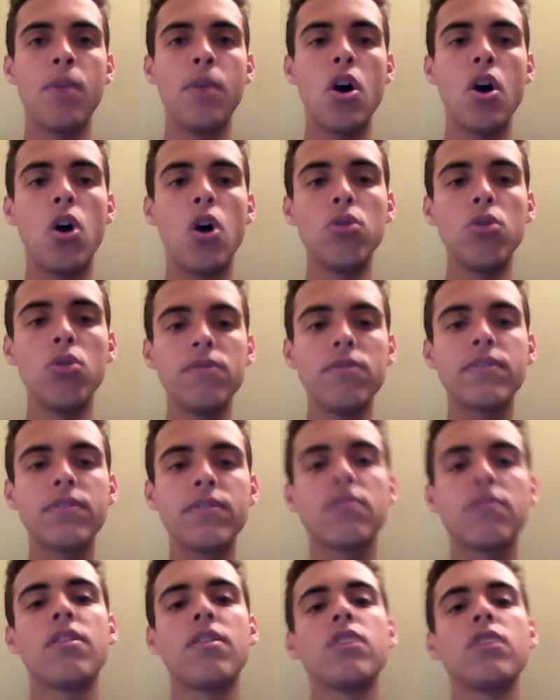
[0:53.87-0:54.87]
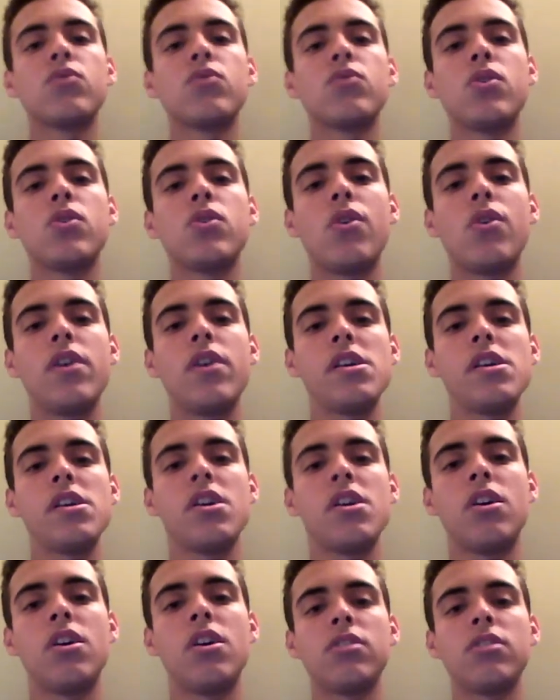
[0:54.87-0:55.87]
All living things require a
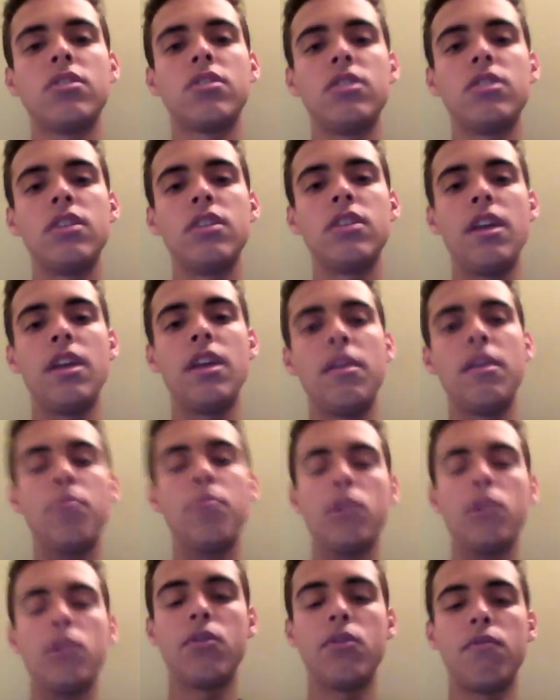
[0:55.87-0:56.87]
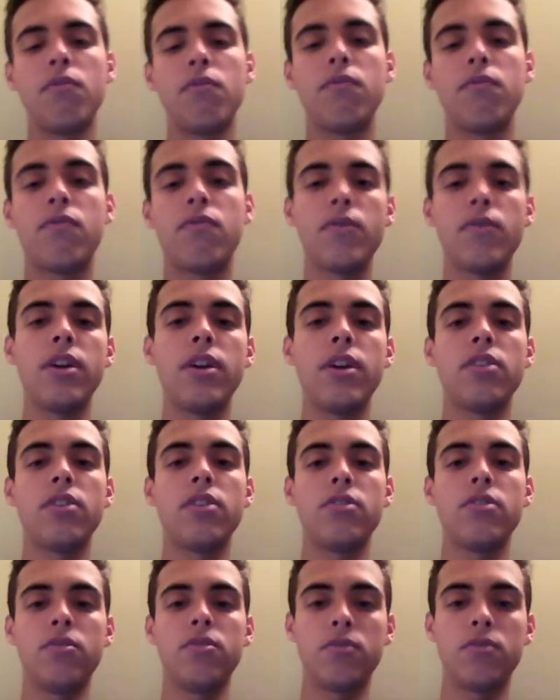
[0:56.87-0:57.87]
constant input of free
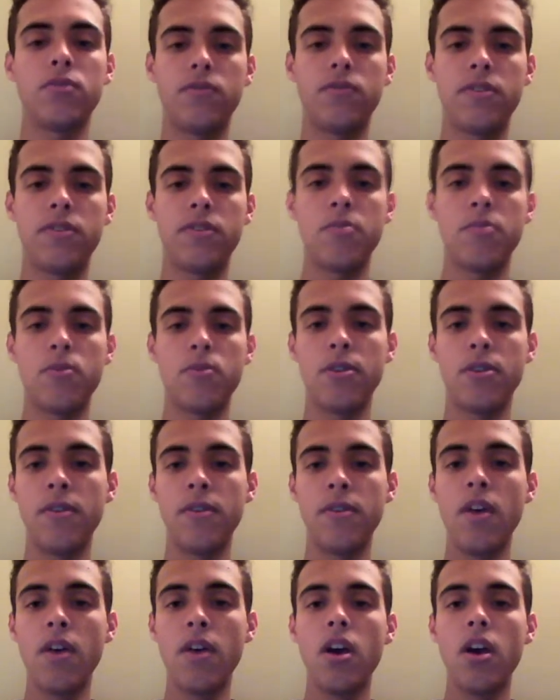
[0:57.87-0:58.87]
energy, which is very important.